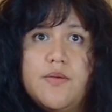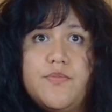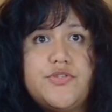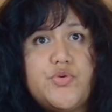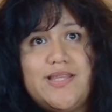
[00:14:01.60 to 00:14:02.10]

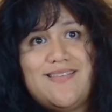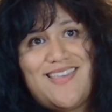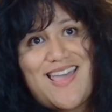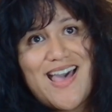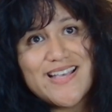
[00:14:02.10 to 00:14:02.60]
between the
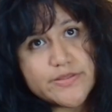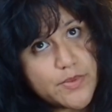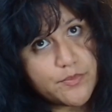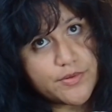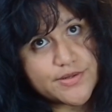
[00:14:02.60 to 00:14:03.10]
cast
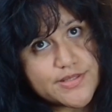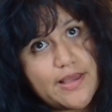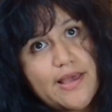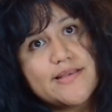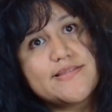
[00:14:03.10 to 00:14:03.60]
members
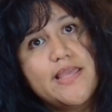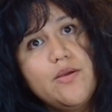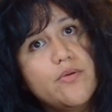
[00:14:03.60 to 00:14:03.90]
as they